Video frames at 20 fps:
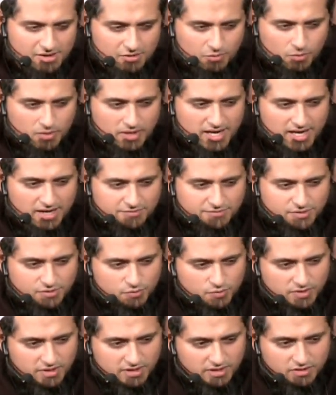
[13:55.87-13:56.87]
We have to
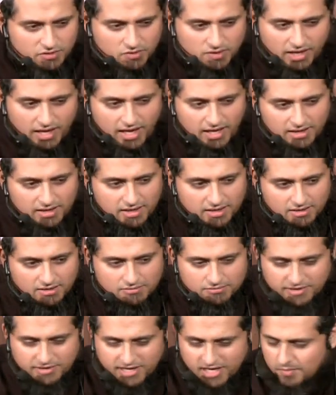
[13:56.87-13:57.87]
recreate an
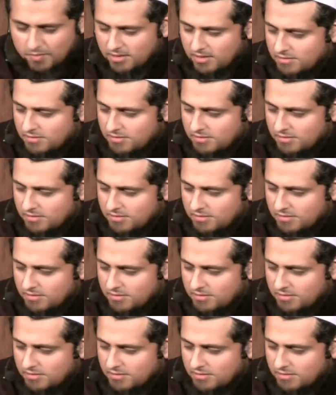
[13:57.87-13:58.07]
environment